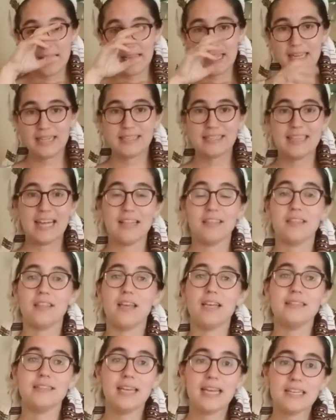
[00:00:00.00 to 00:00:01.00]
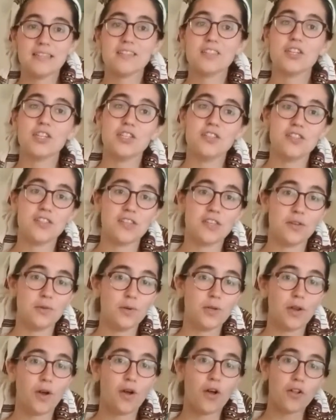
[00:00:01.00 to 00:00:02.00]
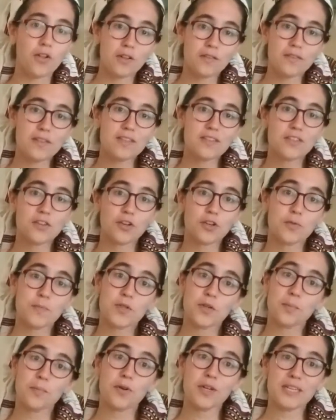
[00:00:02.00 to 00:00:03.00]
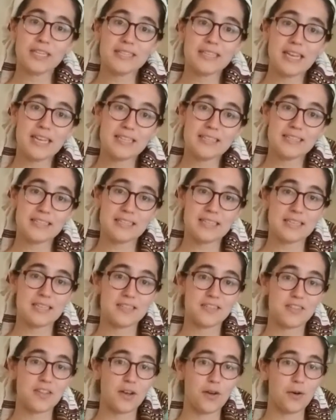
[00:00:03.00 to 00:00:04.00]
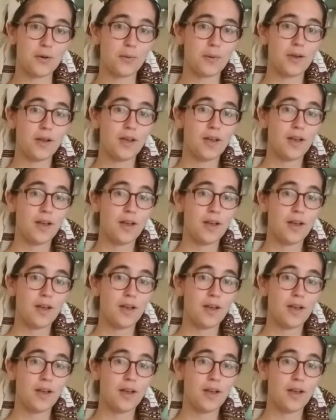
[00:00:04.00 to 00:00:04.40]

it's that it tastes good to you, and all of these herbs are pretty tasty. So